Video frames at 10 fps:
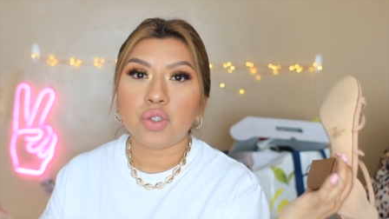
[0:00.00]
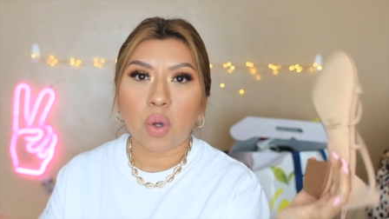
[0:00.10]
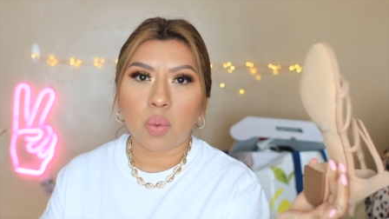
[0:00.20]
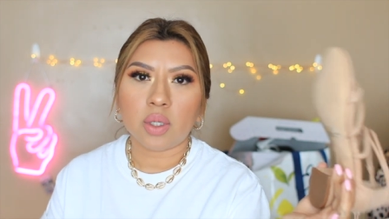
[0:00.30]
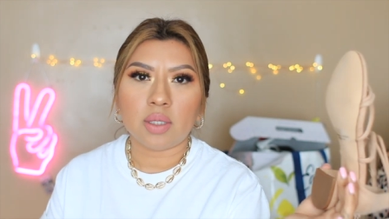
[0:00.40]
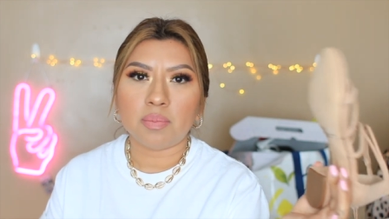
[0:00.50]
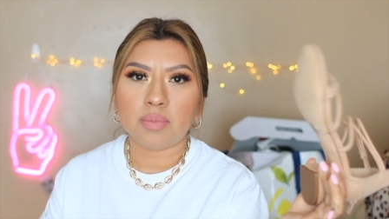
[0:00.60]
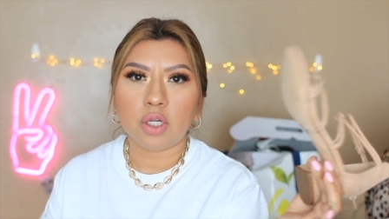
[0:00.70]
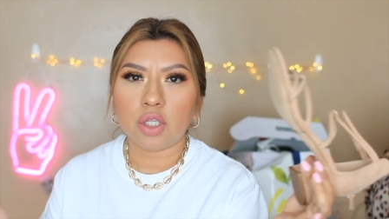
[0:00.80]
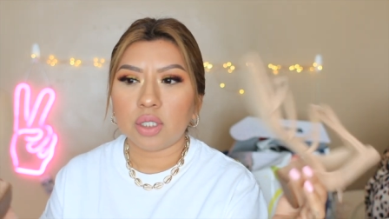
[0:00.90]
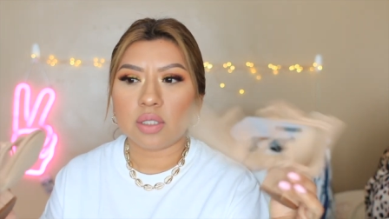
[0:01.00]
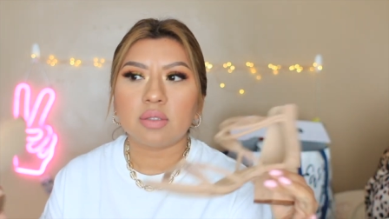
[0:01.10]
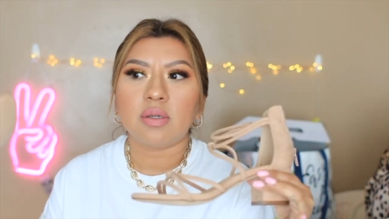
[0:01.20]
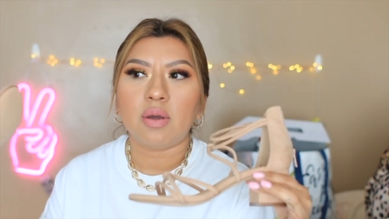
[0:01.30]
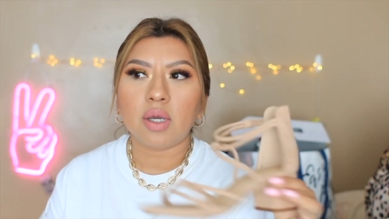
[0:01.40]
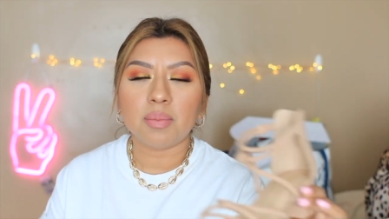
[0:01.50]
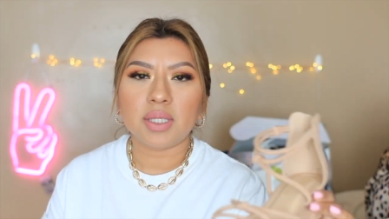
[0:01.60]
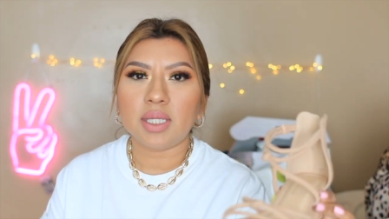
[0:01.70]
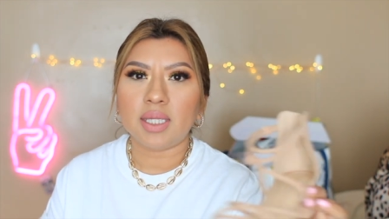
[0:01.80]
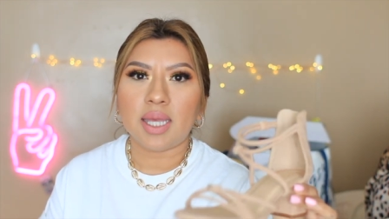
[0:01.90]
don't want to look
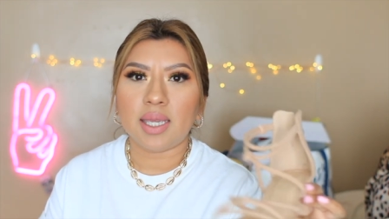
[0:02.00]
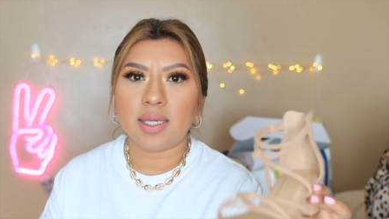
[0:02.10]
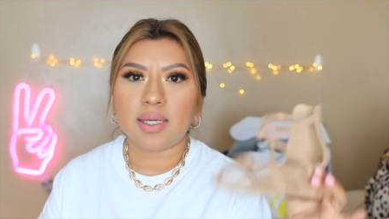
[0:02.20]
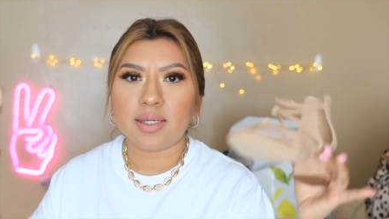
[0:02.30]
completely like